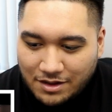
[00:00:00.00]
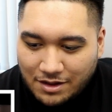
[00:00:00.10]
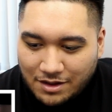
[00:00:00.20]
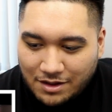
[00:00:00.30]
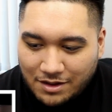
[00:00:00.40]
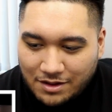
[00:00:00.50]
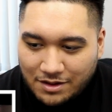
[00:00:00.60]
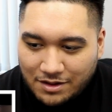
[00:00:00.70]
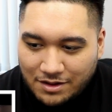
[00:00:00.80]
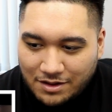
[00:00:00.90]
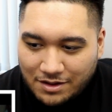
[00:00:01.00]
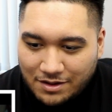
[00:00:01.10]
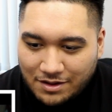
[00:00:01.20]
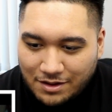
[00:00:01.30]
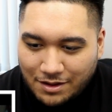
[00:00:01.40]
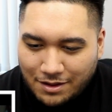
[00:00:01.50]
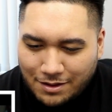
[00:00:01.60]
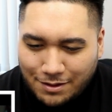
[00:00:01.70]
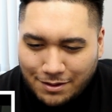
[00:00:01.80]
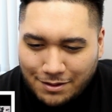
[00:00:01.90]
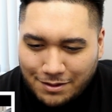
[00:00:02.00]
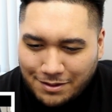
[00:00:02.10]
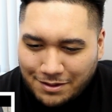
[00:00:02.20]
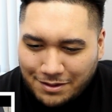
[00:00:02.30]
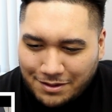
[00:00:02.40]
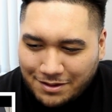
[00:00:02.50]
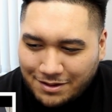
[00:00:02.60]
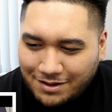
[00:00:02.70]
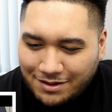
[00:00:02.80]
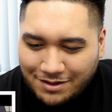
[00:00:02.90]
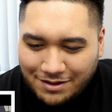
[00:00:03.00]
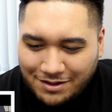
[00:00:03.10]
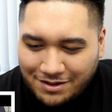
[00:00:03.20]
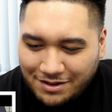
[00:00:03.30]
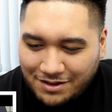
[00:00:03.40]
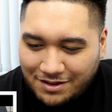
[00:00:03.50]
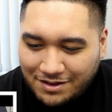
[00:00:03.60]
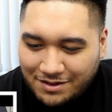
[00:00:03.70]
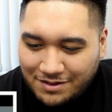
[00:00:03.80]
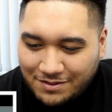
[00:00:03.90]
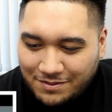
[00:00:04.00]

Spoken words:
Nothing is said.